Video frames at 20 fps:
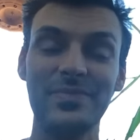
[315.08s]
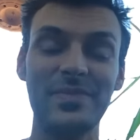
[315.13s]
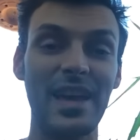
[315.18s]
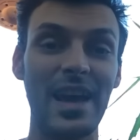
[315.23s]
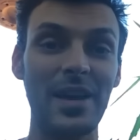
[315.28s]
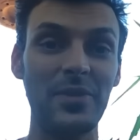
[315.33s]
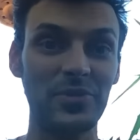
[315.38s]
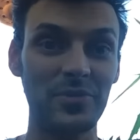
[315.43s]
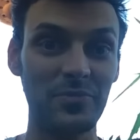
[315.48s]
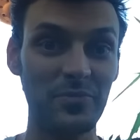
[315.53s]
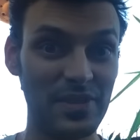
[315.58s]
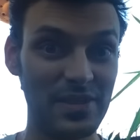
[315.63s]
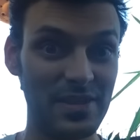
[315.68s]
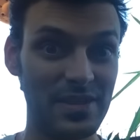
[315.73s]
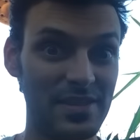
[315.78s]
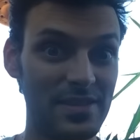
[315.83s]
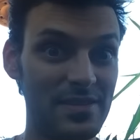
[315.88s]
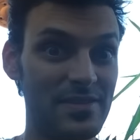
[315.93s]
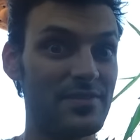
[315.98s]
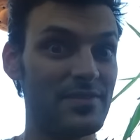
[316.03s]
That would
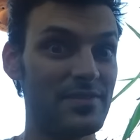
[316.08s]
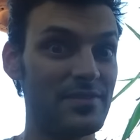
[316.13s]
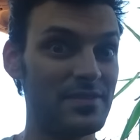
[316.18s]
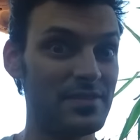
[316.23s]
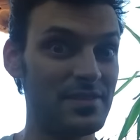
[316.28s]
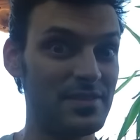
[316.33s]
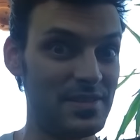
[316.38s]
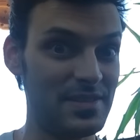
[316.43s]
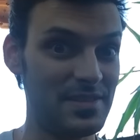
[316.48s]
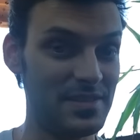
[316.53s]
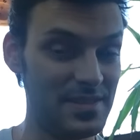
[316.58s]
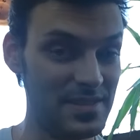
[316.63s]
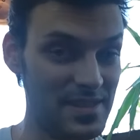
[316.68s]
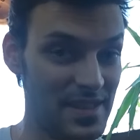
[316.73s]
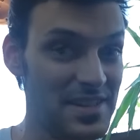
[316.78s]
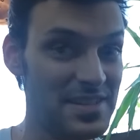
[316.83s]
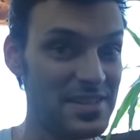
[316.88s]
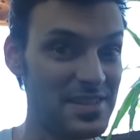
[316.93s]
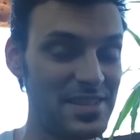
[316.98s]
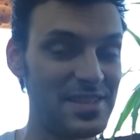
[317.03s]
be the
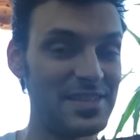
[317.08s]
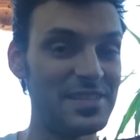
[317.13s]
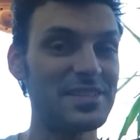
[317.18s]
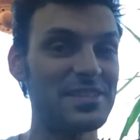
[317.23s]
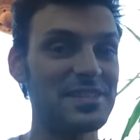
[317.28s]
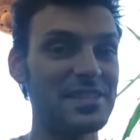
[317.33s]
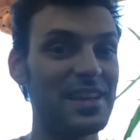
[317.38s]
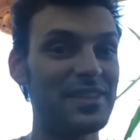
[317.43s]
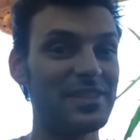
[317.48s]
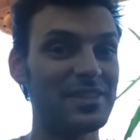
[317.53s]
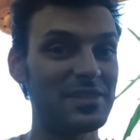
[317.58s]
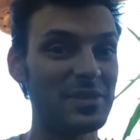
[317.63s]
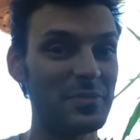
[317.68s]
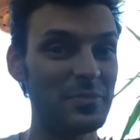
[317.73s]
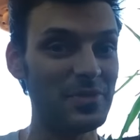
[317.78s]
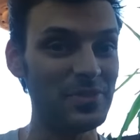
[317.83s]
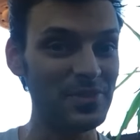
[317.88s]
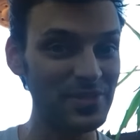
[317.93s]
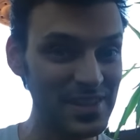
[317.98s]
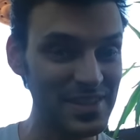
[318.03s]
citizens telling the
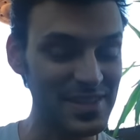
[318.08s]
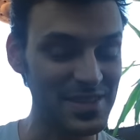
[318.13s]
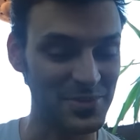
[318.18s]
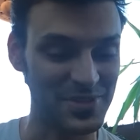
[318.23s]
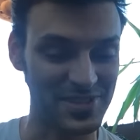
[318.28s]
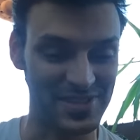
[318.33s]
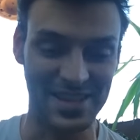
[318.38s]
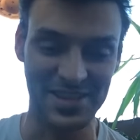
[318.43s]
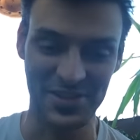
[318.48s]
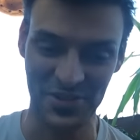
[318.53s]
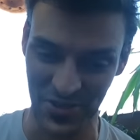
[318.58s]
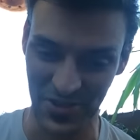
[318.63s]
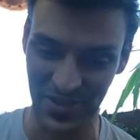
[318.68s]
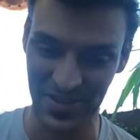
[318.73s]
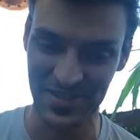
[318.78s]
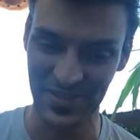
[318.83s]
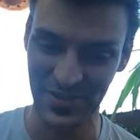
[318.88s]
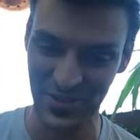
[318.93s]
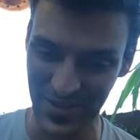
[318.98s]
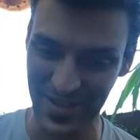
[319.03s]
police what they
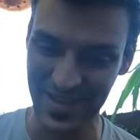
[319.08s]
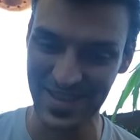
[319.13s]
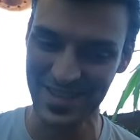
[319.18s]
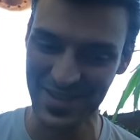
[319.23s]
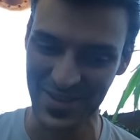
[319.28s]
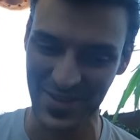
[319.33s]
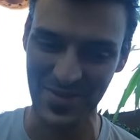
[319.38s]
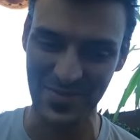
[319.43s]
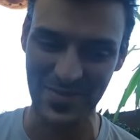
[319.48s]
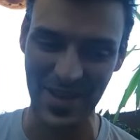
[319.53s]
should and shouldn't do.